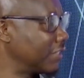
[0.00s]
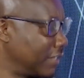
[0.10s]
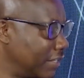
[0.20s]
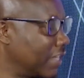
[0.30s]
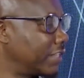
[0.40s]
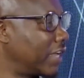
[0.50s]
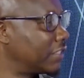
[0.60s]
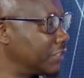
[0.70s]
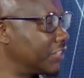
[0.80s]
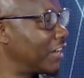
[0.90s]

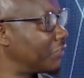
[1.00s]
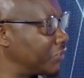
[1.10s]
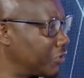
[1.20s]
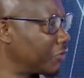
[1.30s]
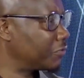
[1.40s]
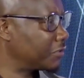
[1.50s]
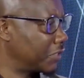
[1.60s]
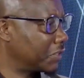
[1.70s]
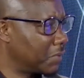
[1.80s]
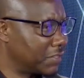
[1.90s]
Exactly, the gravity of
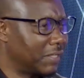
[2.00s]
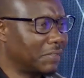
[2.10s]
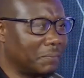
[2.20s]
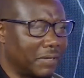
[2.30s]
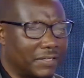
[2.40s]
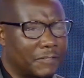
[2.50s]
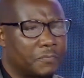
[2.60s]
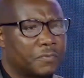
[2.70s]
statements that they make.